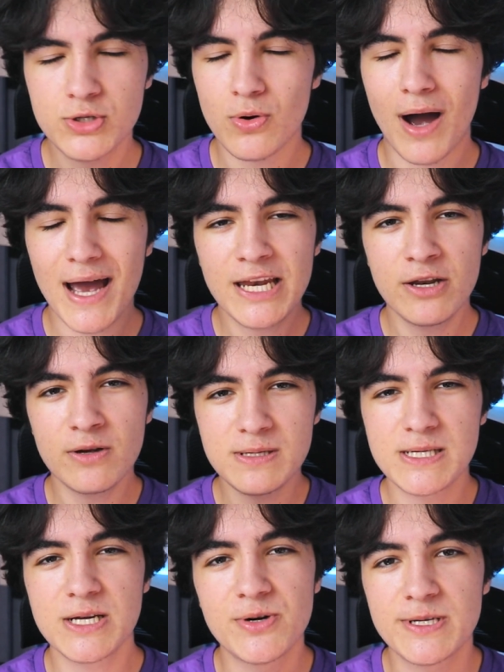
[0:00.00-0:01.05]
Also, I did not
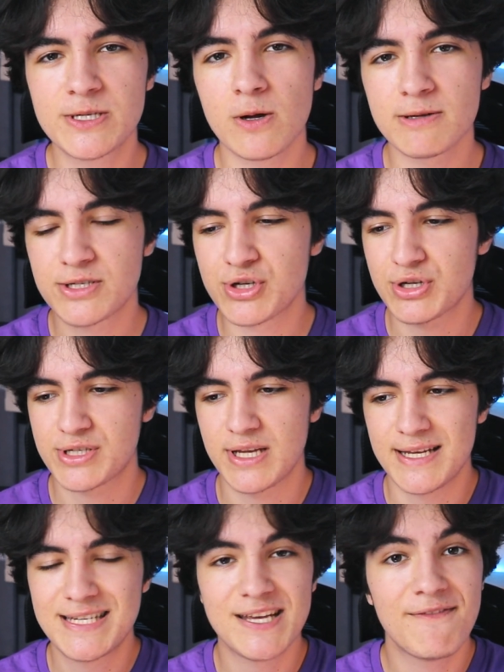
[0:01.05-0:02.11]
see results just
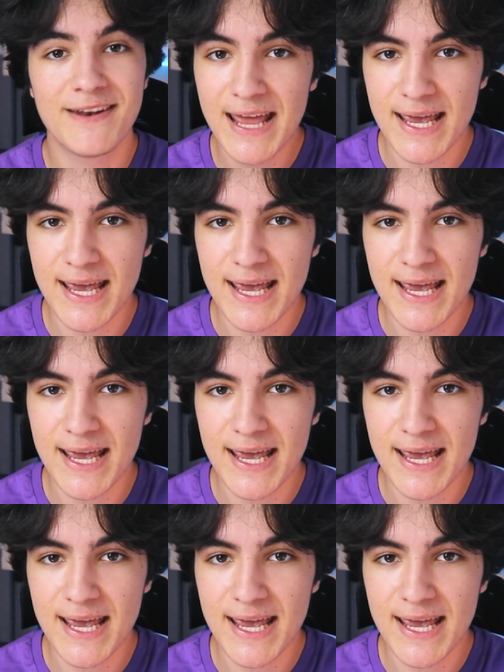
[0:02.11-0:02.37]
in seven